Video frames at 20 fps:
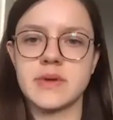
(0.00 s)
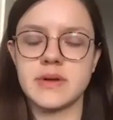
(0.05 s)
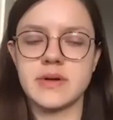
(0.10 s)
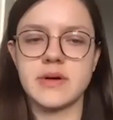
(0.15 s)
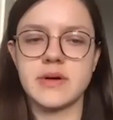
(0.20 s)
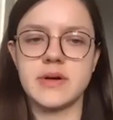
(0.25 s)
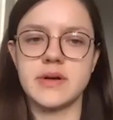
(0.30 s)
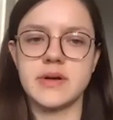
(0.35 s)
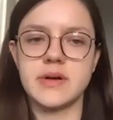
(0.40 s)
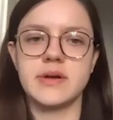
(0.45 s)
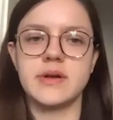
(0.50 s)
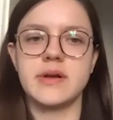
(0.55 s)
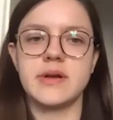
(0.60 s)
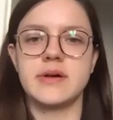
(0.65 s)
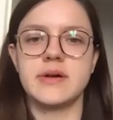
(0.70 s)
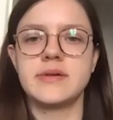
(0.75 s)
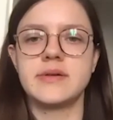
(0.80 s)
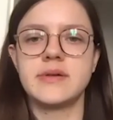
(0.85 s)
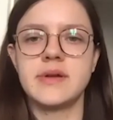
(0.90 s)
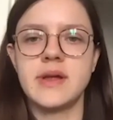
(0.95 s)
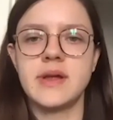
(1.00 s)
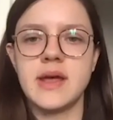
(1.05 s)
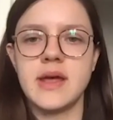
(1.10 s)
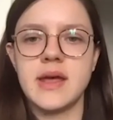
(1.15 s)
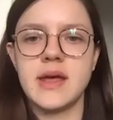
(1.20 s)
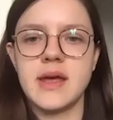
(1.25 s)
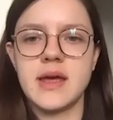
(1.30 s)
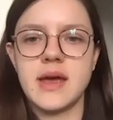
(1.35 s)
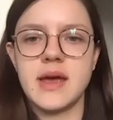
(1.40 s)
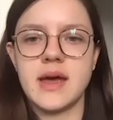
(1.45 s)
Got it. Yeah.
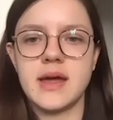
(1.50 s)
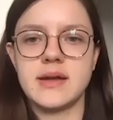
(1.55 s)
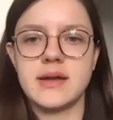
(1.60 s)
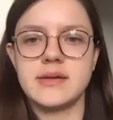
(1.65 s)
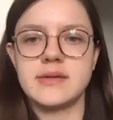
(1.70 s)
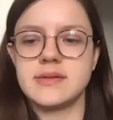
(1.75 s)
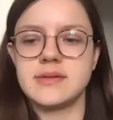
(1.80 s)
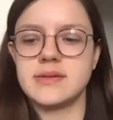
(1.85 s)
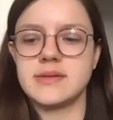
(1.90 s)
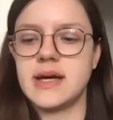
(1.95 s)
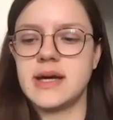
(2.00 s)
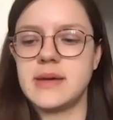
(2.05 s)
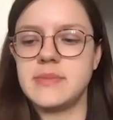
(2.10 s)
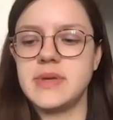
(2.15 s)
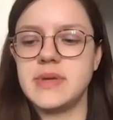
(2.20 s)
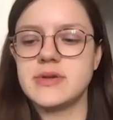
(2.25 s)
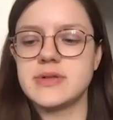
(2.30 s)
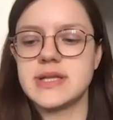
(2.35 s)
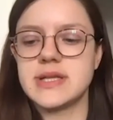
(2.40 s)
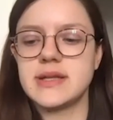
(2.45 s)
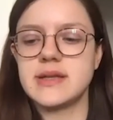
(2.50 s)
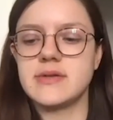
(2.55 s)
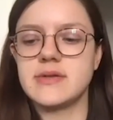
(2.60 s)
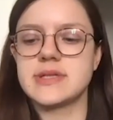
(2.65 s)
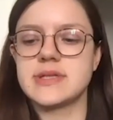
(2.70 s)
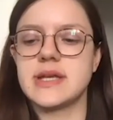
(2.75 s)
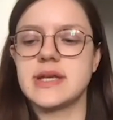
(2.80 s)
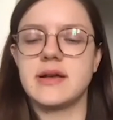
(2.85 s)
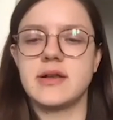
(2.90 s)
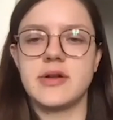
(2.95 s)
And yeah, I mean, you said there
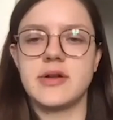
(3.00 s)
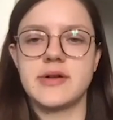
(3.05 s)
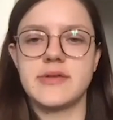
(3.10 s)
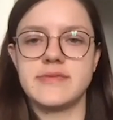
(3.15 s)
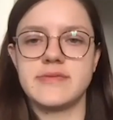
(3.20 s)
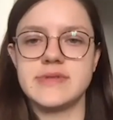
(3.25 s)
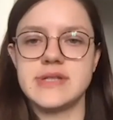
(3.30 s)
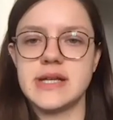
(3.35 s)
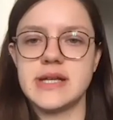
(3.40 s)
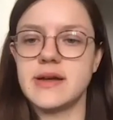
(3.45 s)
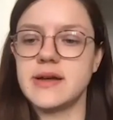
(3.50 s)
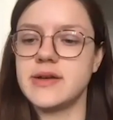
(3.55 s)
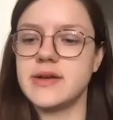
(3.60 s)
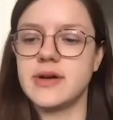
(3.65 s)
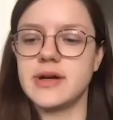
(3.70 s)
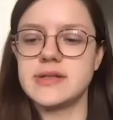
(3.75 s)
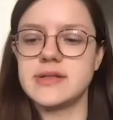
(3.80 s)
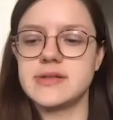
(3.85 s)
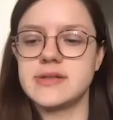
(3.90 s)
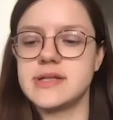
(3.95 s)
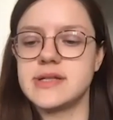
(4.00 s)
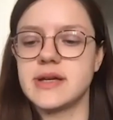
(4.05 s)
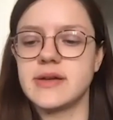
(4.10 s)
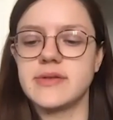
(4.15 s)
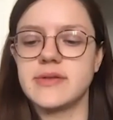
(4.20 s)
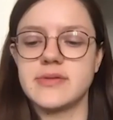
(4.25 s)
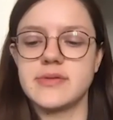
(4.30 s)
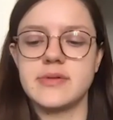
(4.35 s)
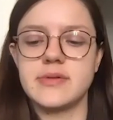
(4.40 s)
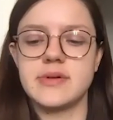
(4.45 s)
was like a lot of data you had to
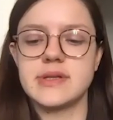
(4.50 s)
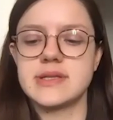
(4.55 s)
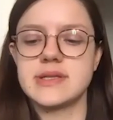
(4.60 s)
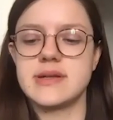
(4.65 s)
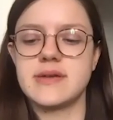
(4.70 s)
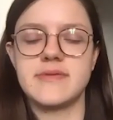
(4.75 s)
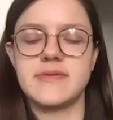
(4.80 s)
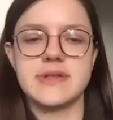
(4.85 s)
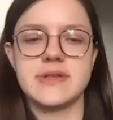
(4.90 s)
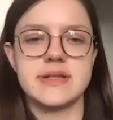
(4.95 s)
dig through and stuff.